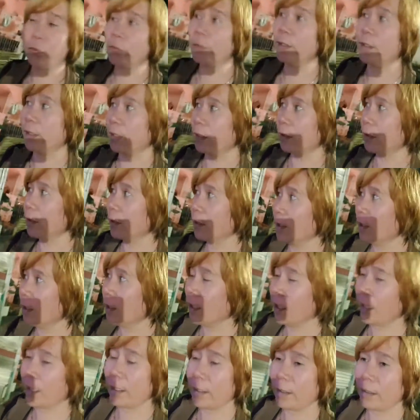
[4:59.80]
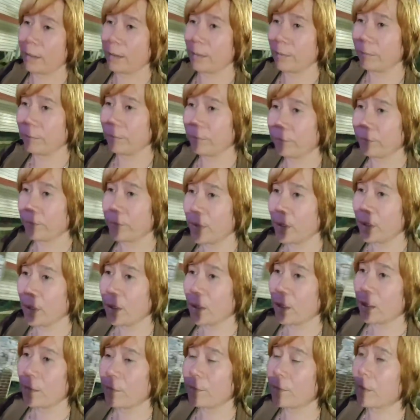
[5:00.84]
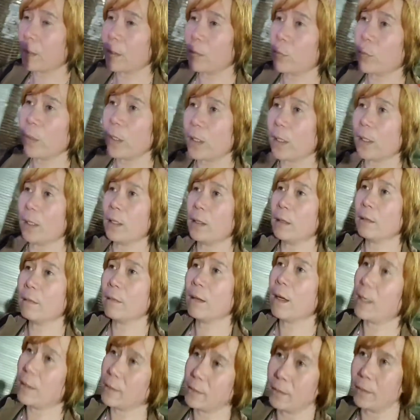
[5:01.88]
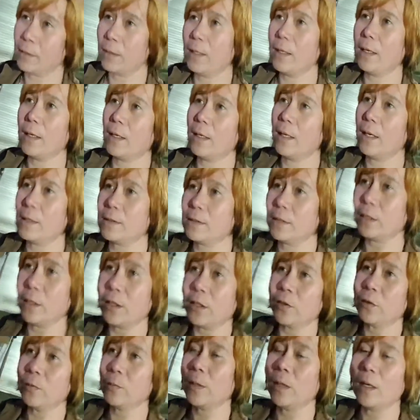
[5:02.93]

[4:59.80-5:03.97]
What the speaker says: really. And pag weekend, andyan na yung